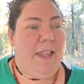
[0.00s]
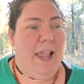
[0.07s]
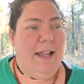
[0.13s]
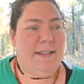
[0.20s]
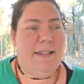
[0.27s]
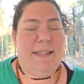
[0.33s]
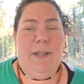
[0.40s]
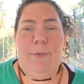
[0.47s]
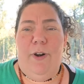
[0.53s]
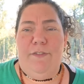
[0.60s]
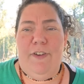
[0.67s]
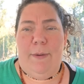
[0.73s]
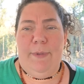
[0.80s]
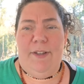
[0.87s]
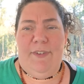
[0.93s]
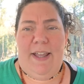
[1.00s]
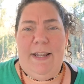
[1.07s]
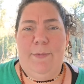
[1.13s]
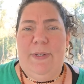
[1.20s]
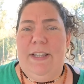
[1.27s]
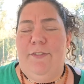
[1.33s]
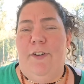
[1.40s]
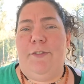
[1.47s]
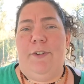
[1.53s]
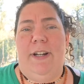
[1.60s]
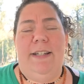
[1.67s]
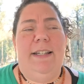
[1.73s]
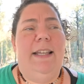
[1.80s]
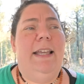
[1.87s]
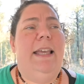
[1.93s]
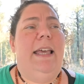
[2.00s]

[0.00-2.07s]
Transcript: as I said, we're a family of eight. We live off-grid.